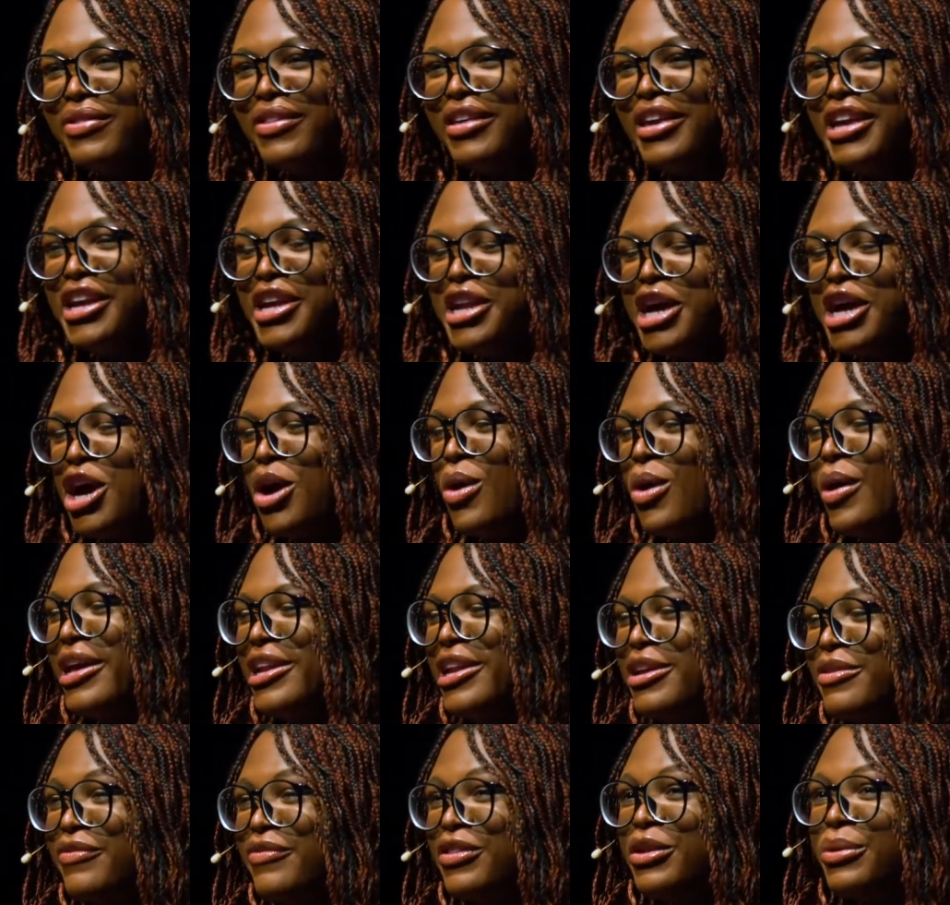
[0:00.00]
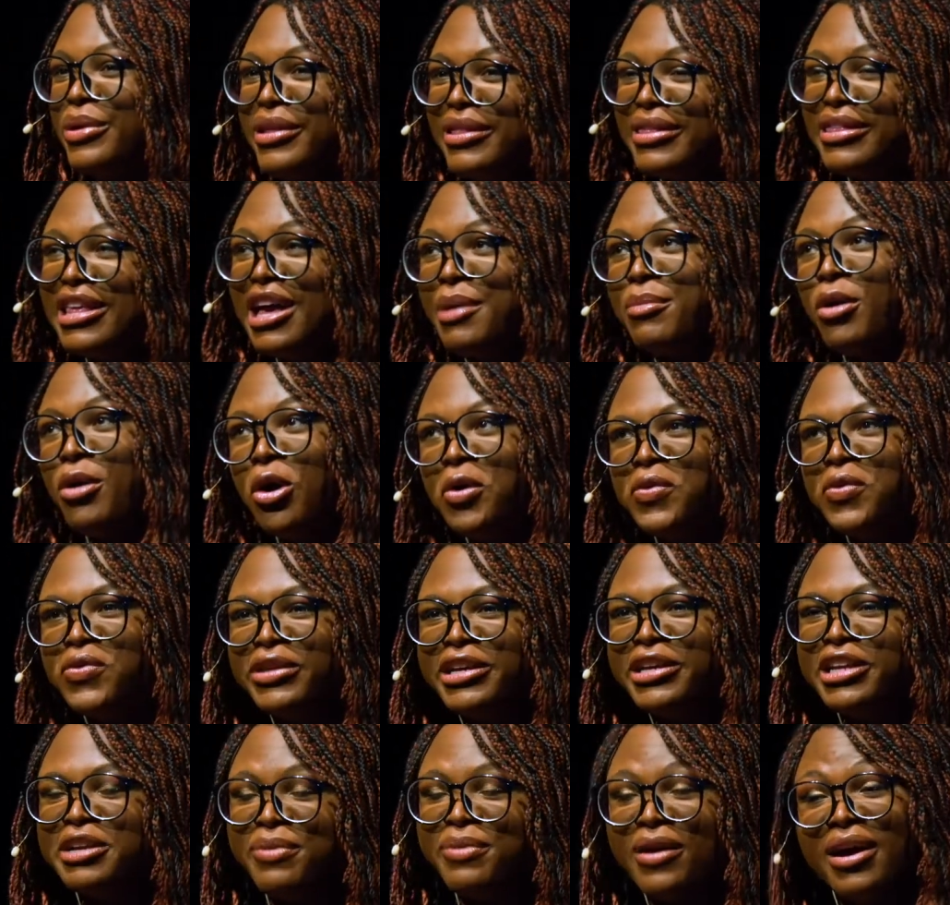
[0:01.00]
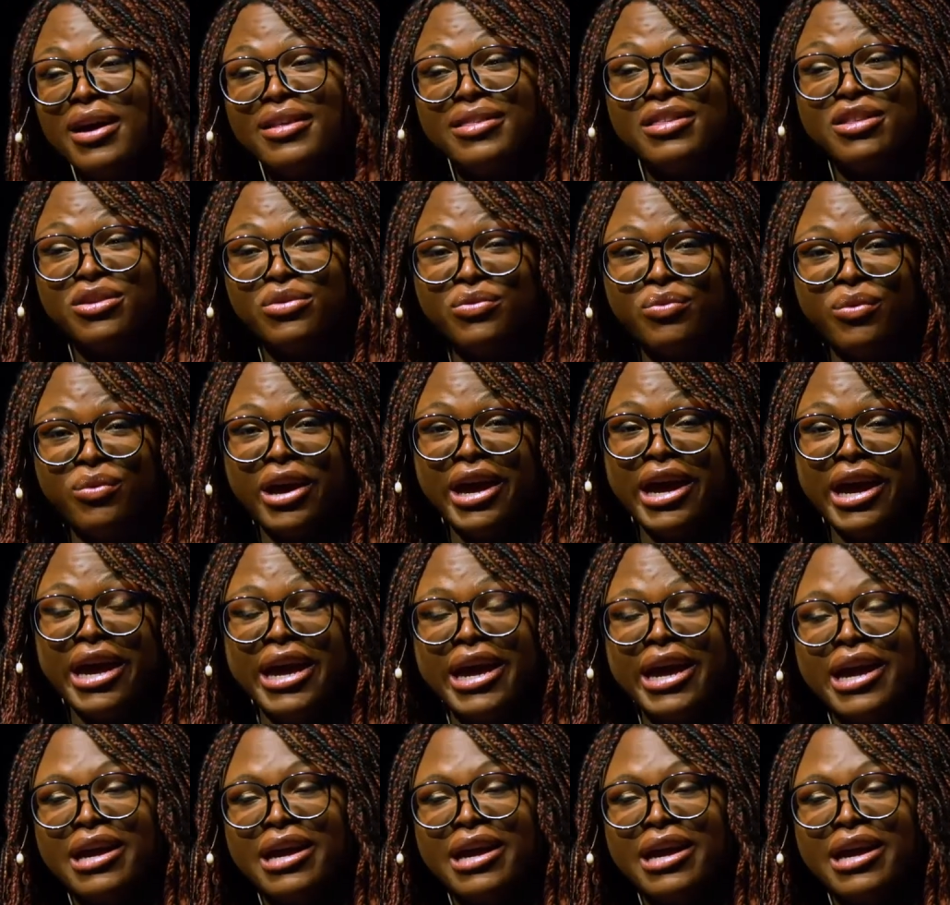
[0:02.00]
you know, and influence them hopefully in a positive way.